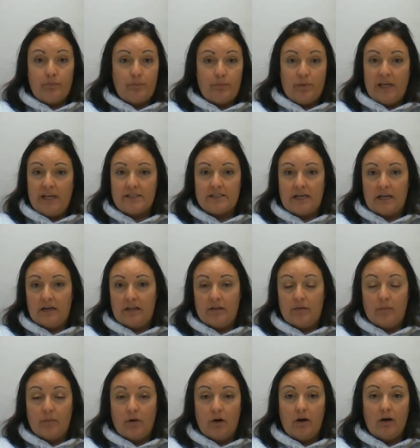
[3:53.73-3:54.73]
picked out of the
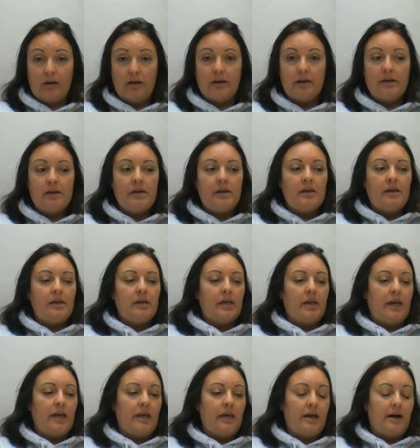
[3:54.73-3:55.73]
book.
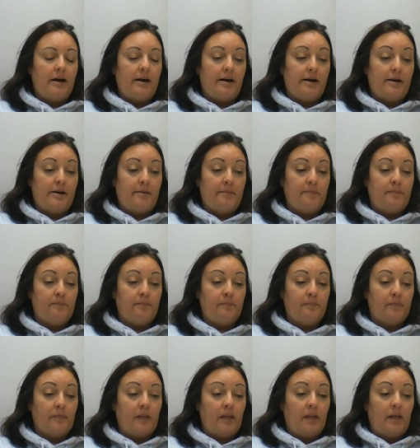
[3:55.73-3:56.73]
Okay, I
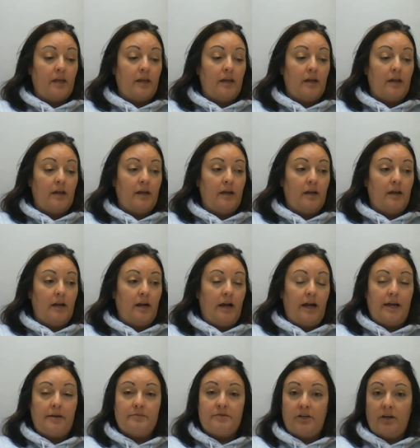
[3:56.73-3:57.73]

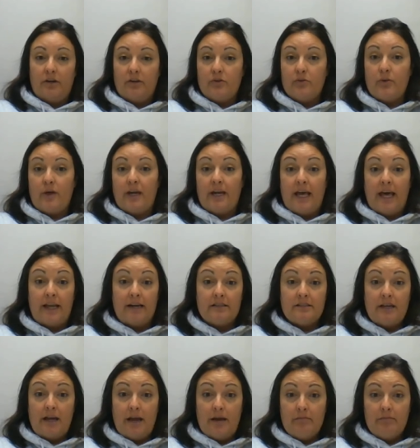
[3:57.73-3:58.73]
am telling you that ahead of
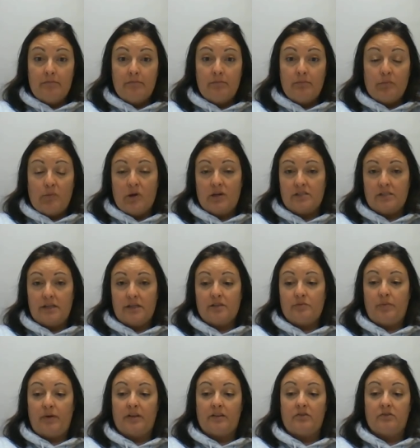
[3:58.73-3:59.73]
time because I
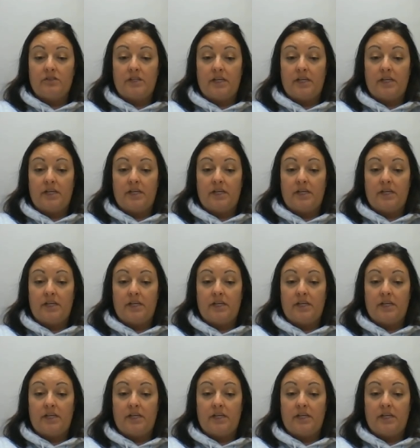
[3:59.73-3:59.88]
expect those